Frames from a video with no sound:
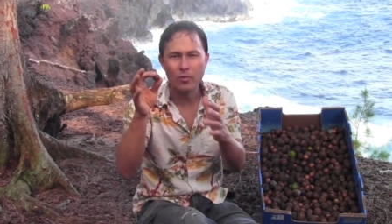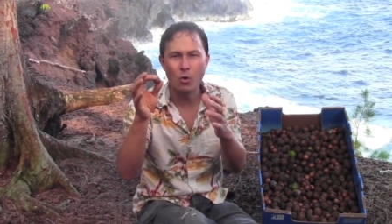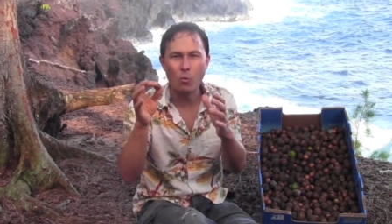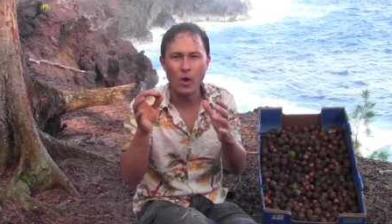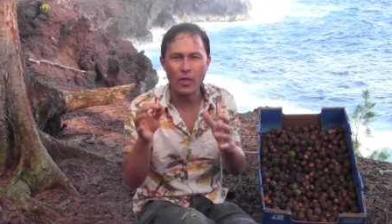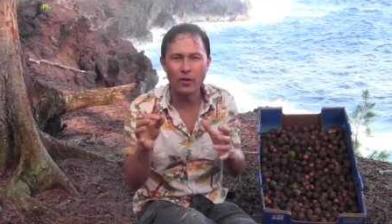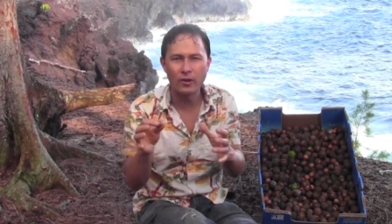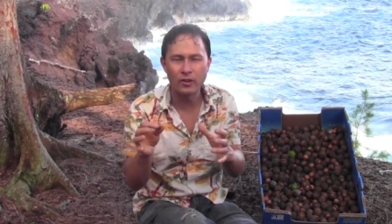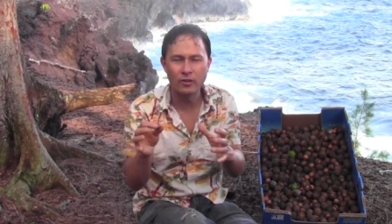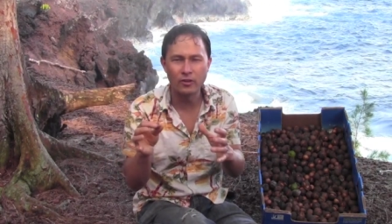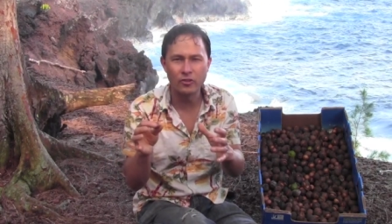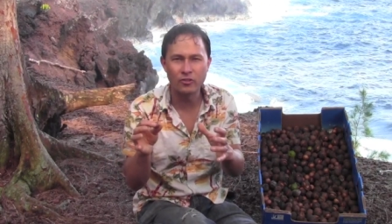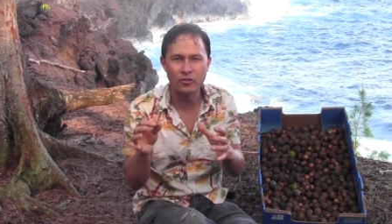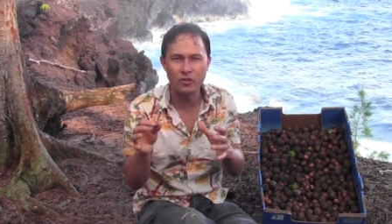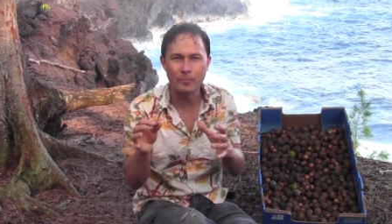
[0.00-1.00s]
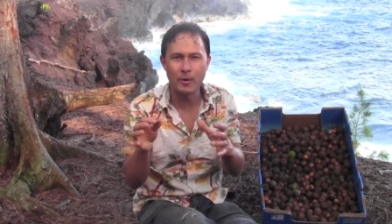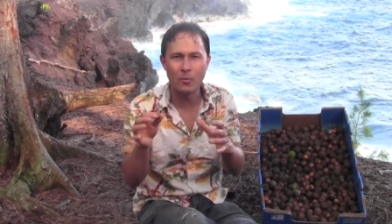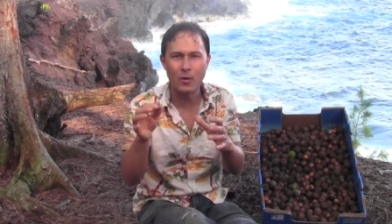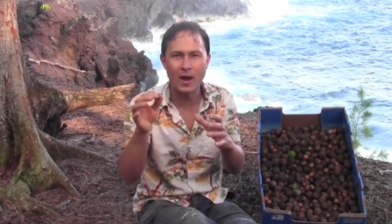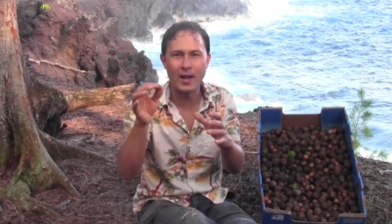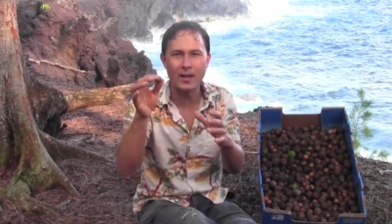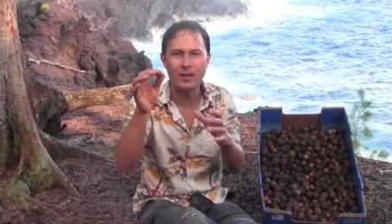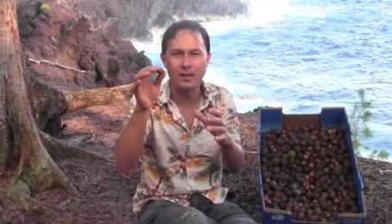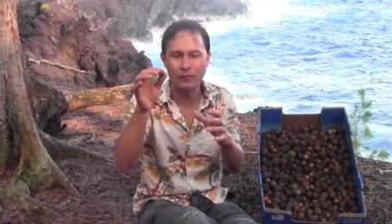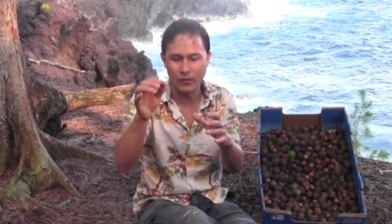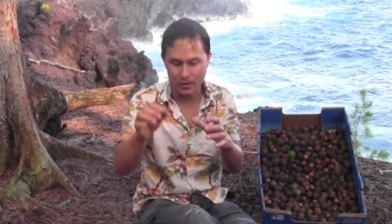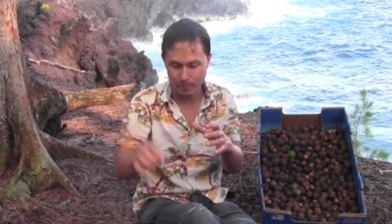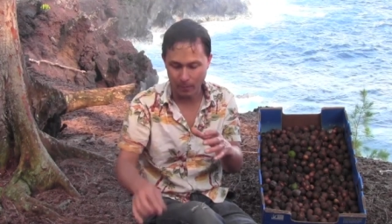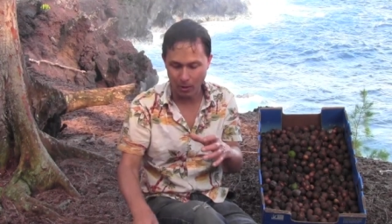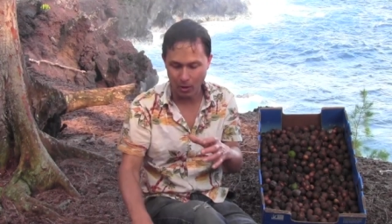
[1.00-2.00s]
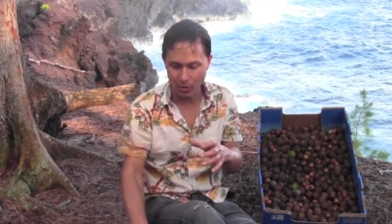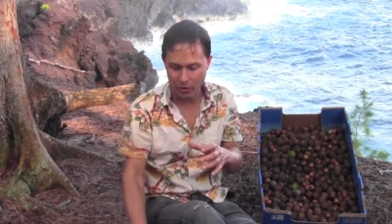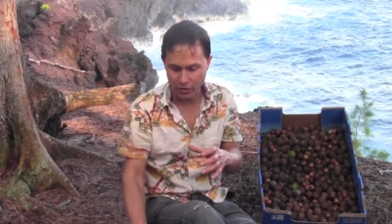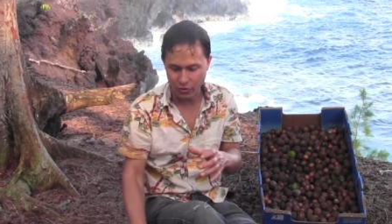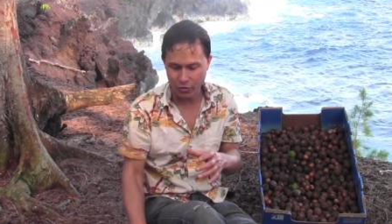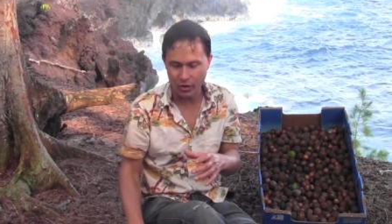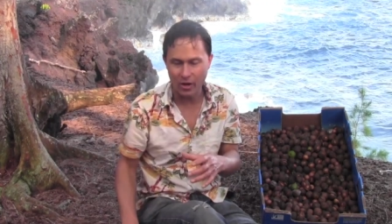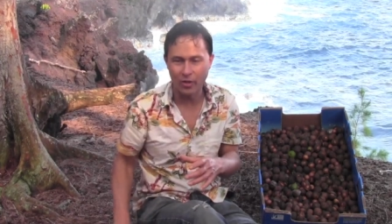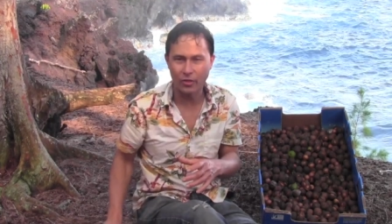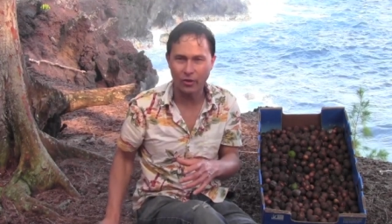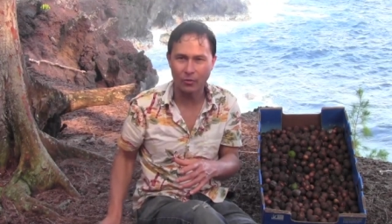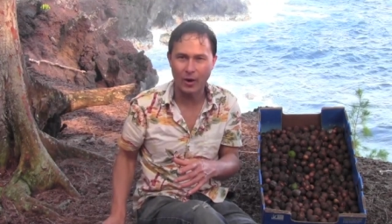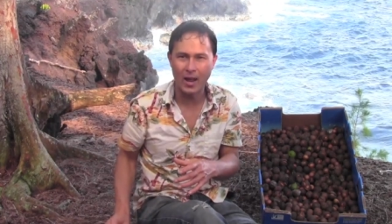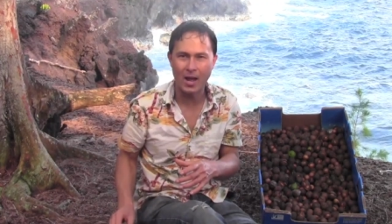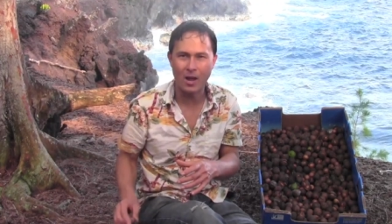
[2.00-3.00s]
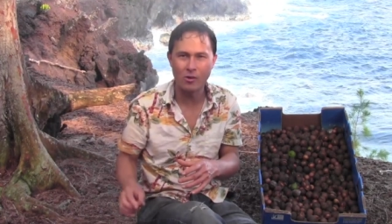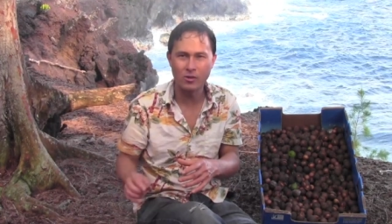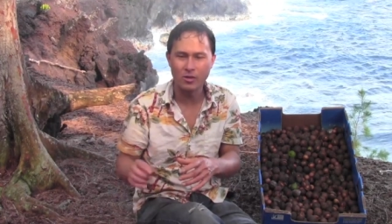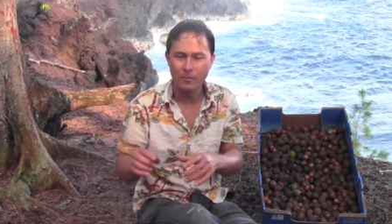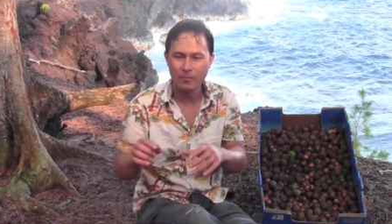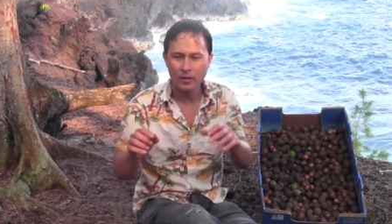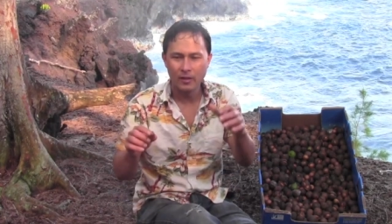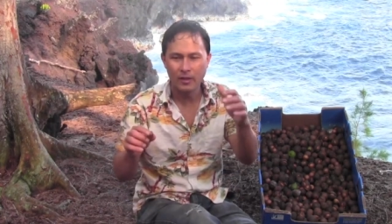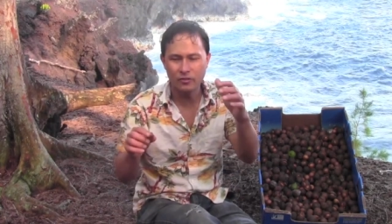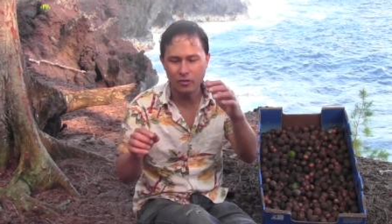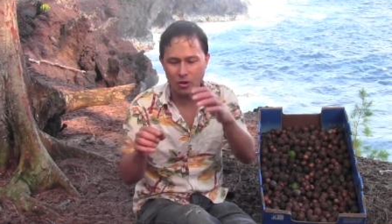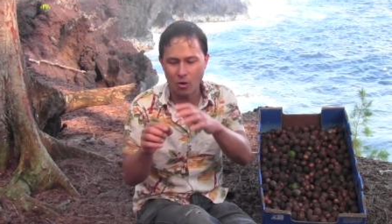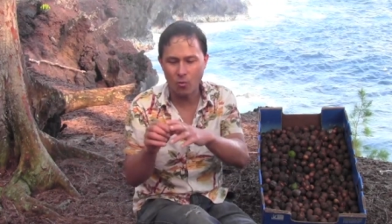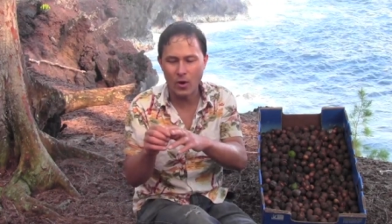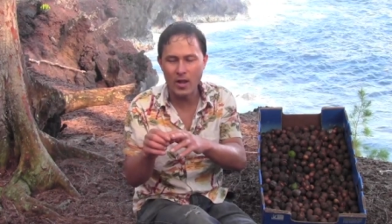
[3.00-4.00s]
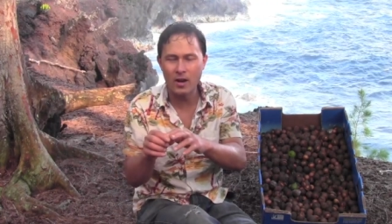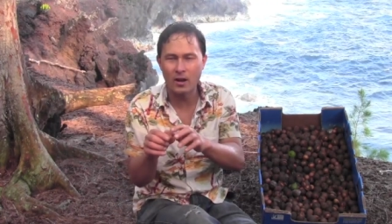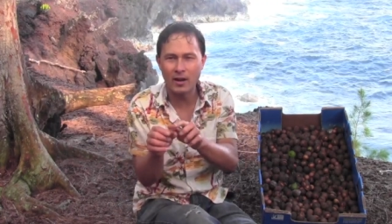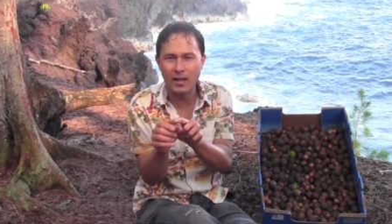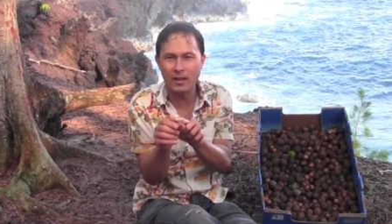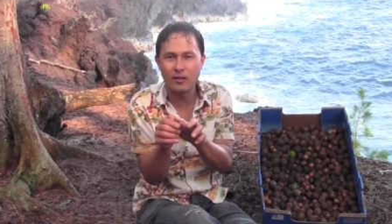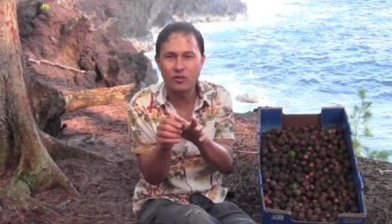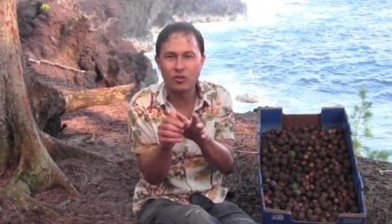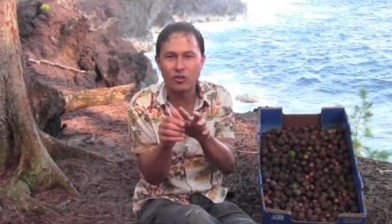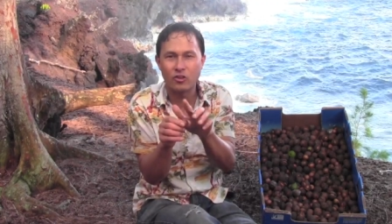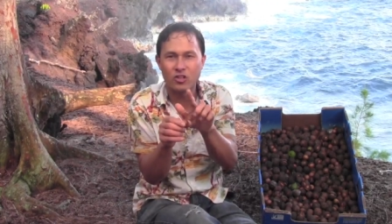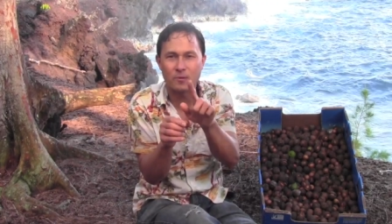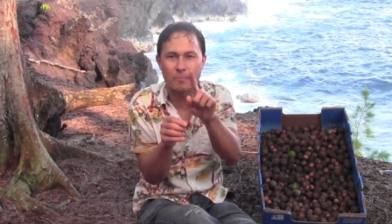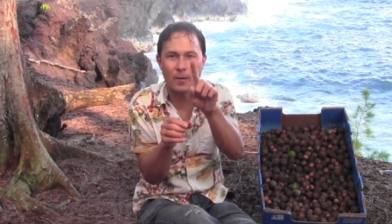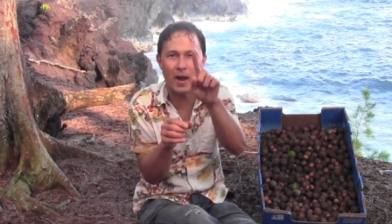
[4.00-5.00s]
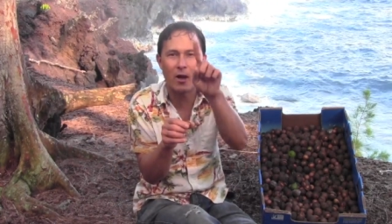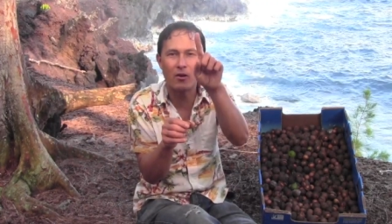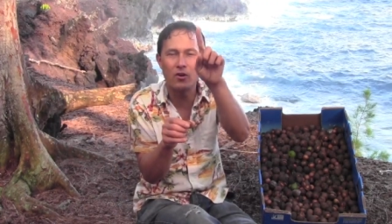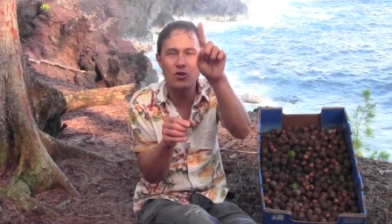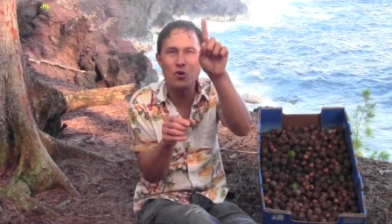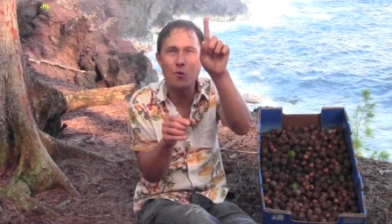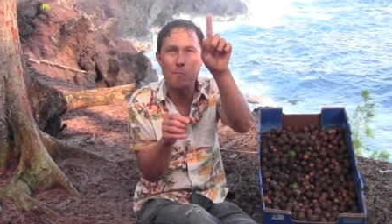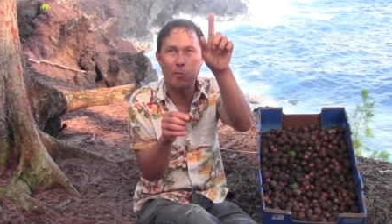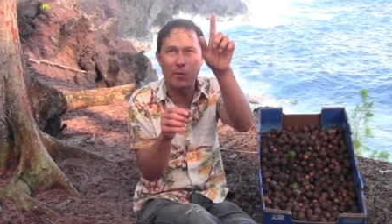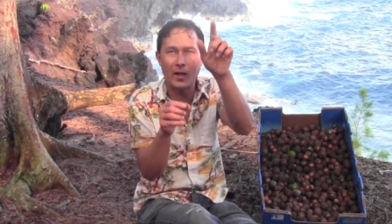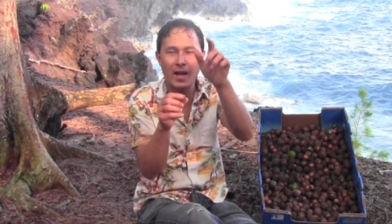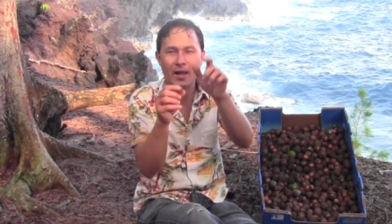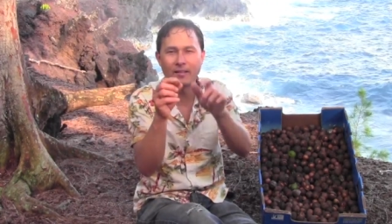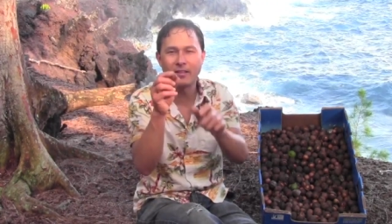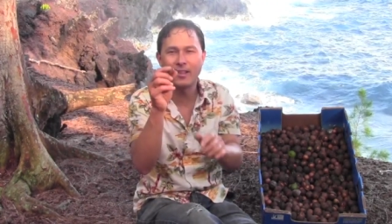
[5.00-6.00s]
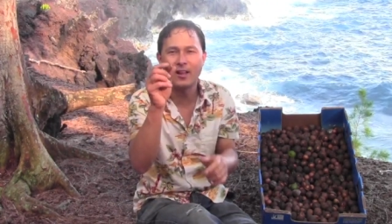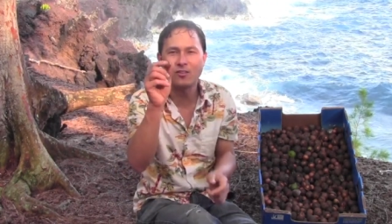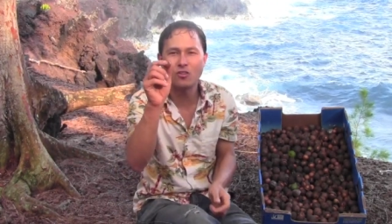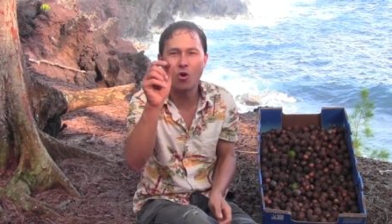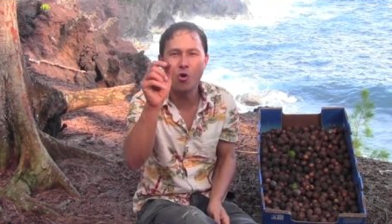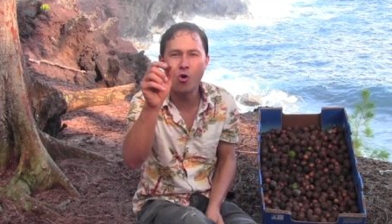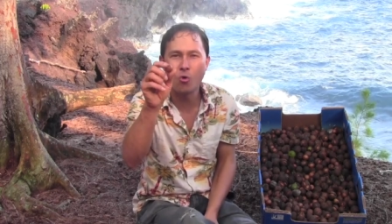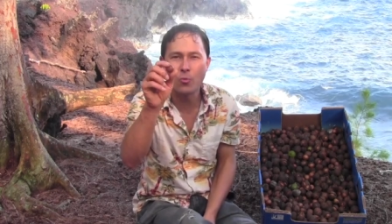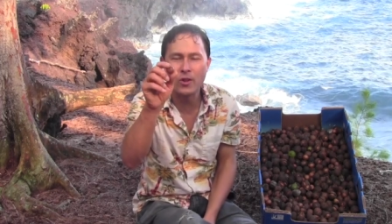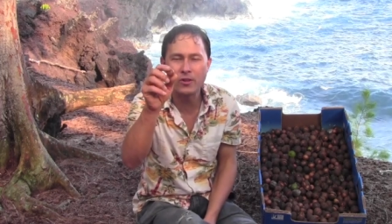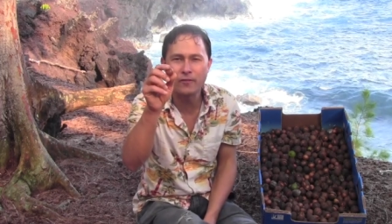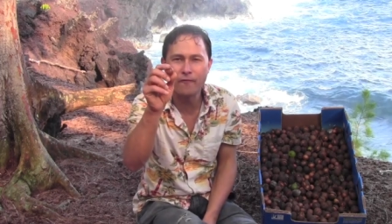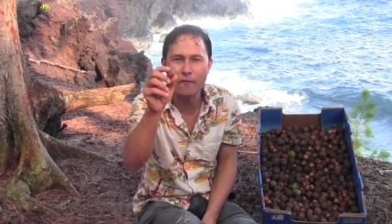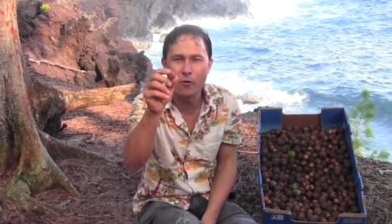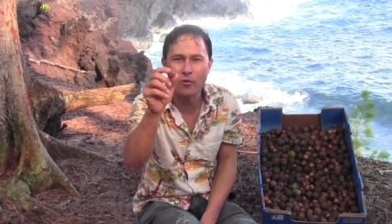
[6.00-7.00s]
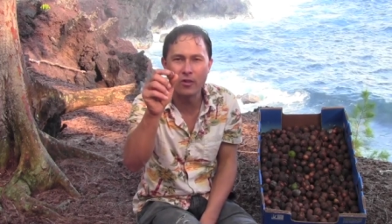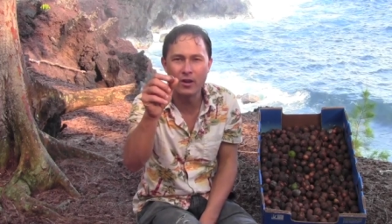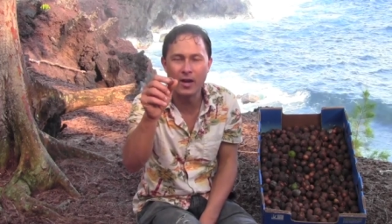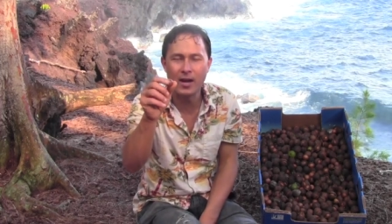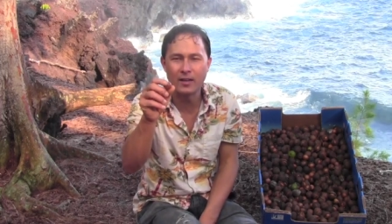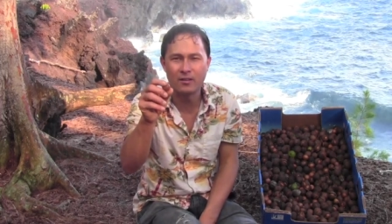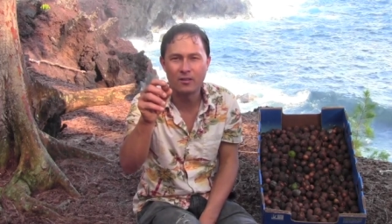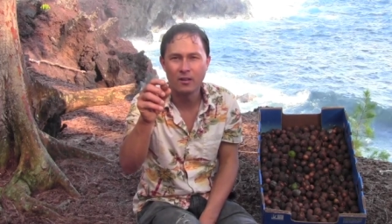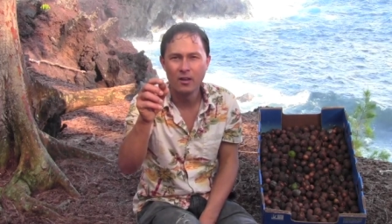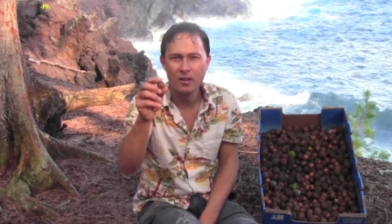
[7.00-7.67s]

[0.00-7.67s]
The weather conditions are gonna be right. If it's below the tree on the ground, it's gonna rain on it and it's gonna sprout a new plant and that's the whole reason for the nut.